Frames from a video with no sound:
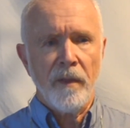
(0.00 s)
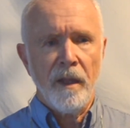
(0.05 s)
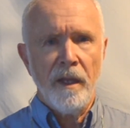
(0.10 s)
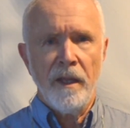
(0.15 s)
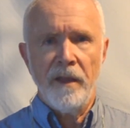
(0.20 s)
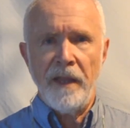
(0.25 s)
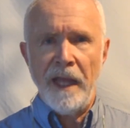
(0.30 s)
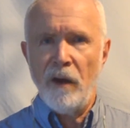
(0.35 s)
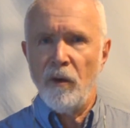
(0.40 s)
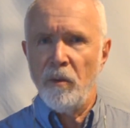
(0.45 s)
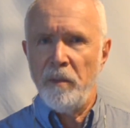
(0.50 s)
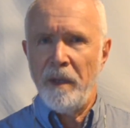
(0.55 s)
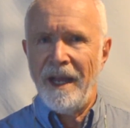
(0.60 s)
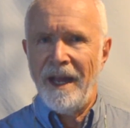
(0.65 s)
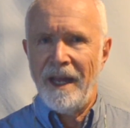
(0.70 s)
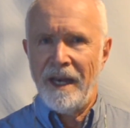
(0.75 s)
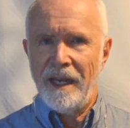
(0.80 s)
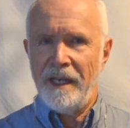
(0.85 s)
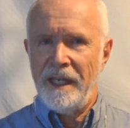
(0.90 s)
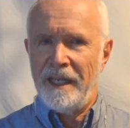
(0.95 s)
That would be
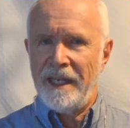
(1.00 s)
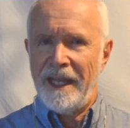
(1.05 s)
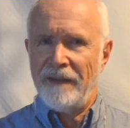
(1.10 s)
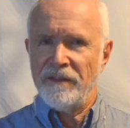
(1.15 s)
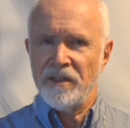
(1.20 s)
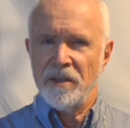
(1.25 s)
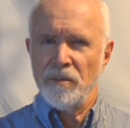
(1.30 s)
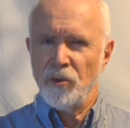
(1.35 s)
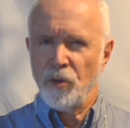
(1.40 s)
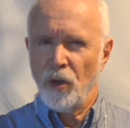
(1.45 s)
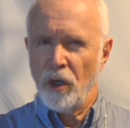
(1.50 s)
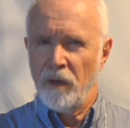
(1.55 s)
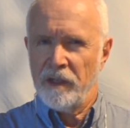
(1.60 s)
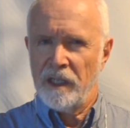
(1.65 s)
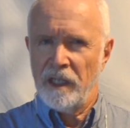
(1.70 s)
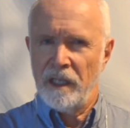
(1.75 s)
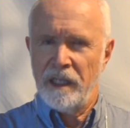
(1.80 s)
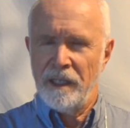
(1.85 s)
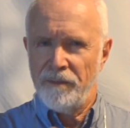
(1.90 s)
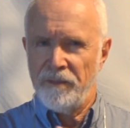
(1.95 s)
kind of neat to have some sort of a
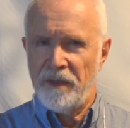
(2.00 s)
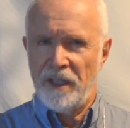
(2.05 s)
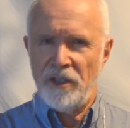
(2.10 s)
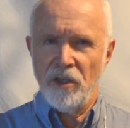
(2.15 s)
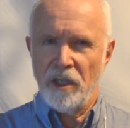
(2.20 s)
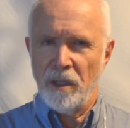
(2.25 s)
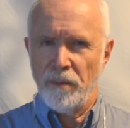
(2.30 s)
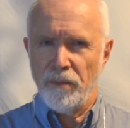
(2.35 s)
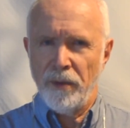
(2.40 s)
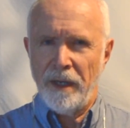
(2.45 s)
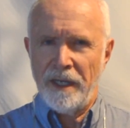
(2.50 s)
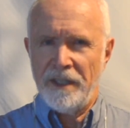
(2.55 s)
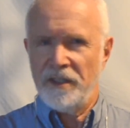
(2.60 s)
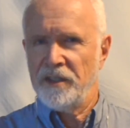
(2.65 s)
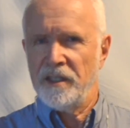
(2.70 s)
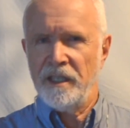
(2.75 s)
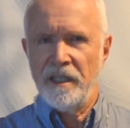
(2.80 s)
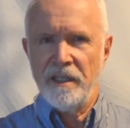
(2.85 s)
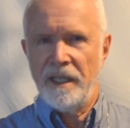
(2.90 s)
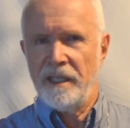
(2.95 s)
clip that you could
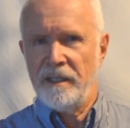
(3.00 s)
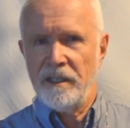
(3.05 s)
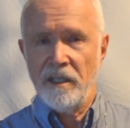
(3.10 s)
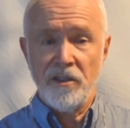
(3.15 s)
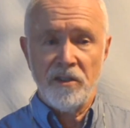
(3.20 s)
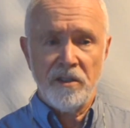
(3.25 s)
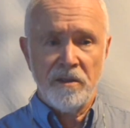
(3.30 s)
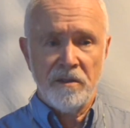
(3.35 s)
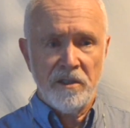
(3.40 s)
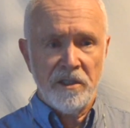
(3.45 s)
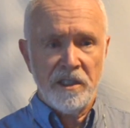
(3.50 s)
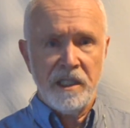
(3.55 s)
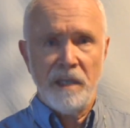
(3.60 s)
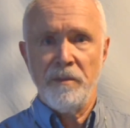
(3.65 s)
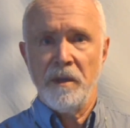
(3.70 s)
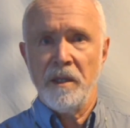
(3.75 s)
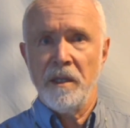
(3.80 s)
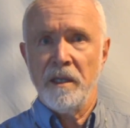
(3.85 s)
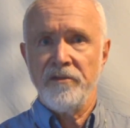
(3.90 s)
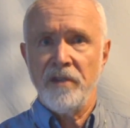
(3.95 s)
press and then just
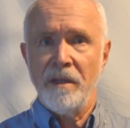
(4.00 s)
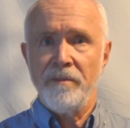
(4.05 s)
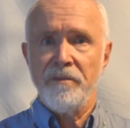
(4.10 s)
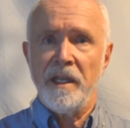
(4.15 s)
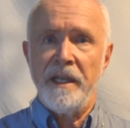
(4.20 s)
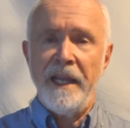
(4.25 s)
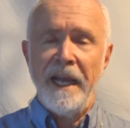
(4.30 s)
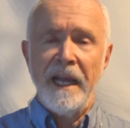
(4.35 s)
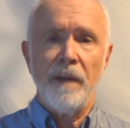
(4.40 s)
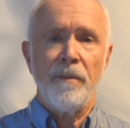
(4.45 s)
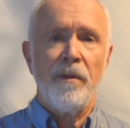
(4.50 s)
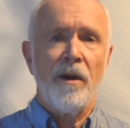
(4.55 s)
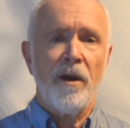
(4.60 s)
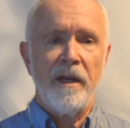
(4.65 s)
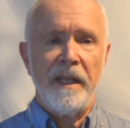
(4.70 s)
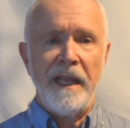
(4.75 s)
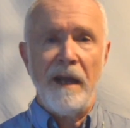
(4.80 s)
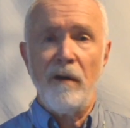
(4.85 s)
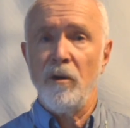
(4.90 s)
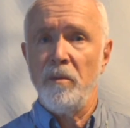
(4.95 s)
slip the neck
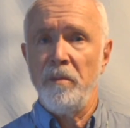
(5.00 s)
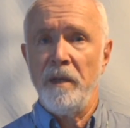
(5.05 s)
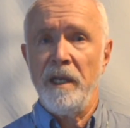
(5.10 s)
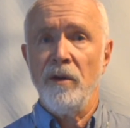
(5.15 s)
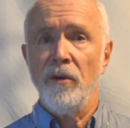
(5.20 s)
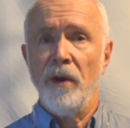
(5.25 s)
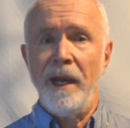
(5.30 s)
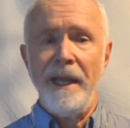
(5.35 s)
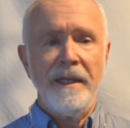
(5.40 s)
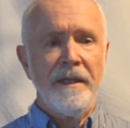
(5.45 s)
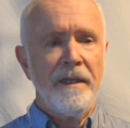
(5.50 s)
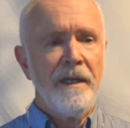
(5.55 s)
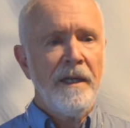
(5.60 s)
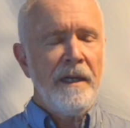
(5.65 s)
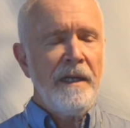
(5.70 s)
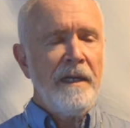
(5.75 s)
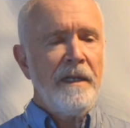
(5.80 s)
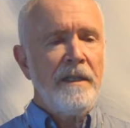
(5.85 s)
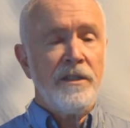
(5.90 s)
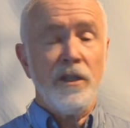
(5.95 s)
apart. That would be great.
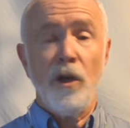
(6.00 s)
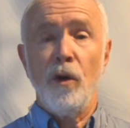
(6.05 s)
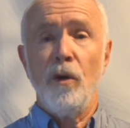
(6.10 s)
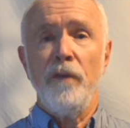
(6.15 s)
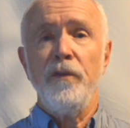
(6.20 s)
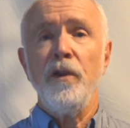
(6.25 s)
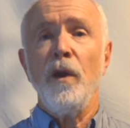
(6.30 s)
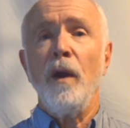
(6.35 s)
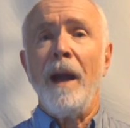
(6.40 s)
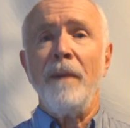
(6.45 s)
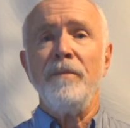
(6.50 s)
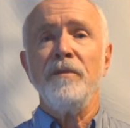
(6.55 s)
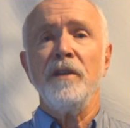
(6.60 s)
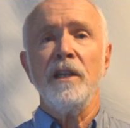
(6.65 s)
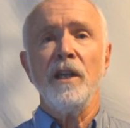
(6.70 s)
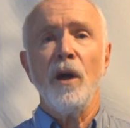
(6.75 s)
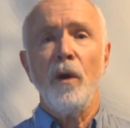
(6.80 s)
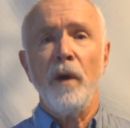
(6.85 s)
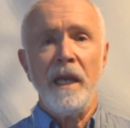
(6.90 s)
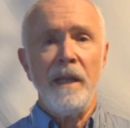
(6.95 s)
So if you happen to
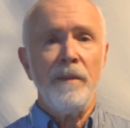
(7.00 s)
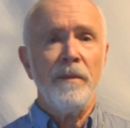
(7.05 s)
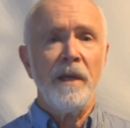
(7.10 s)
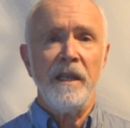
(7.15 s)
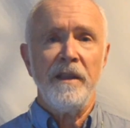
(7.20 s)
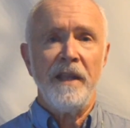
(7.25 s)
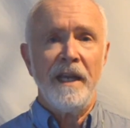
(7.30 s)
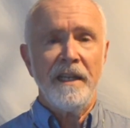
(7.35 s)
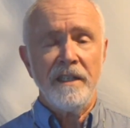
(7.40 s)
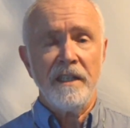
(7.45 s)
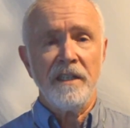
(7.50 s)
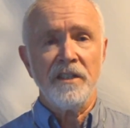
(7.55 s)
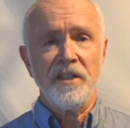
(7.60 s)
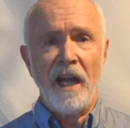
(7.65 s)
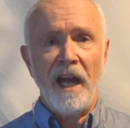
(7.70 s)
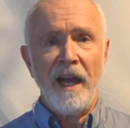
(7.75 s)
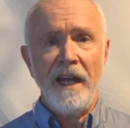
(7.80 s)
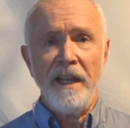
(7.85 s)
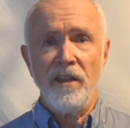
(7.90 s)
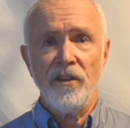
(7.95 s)
know anybody that
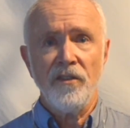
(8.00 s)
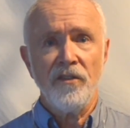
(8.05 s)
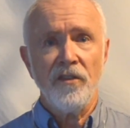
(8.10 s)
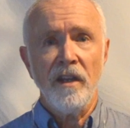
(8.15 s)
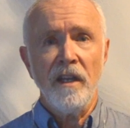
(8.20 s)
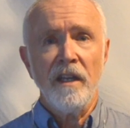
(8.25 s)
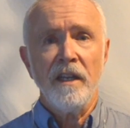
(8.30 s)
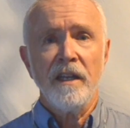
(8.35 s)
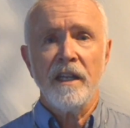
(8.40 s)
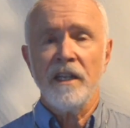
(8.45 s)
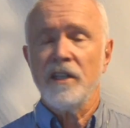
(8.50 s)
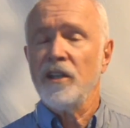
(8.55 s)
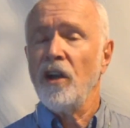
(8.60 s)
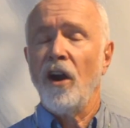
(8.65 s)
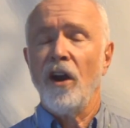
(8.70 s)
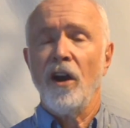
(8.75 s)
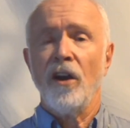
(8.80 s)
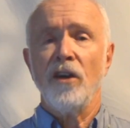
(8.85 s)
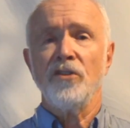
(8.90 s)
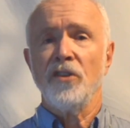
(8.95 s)
designs
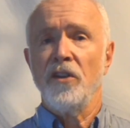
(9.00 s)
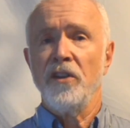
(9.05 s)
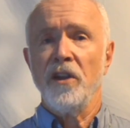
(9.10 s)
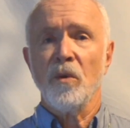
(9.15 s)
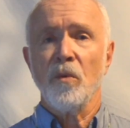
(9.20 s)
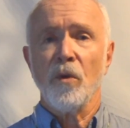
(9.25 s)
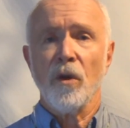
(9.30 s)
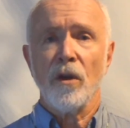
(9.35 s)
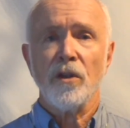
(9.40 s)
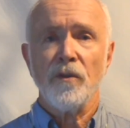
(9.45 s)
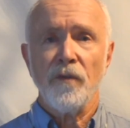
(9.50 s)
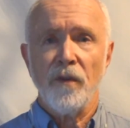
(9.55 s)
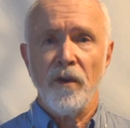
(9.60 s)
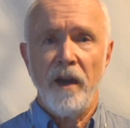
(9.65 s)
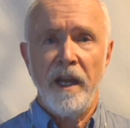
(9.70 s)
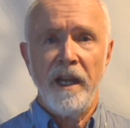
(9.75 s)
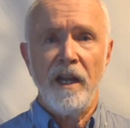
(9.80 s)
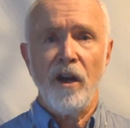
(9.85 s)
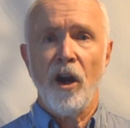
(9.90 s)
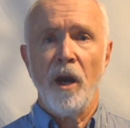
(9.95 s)
guitars or that works
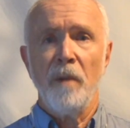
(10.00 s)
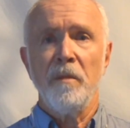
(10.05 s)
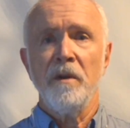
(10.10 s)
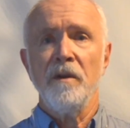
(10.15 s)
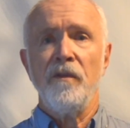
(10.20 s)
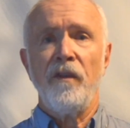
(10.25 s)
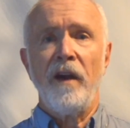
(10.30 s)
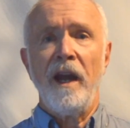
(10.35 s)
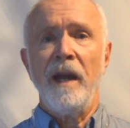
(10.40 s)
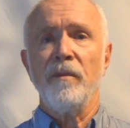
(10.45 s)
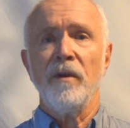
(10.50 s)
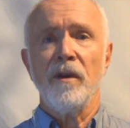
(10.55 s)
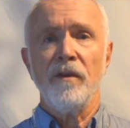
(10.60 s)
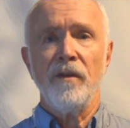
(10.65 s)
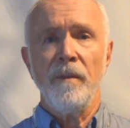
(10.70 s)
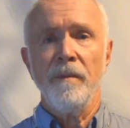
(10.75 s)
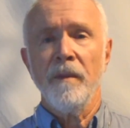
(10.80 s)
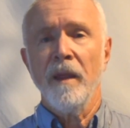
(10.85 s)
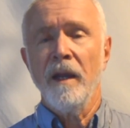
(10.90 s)
for a carbon fiber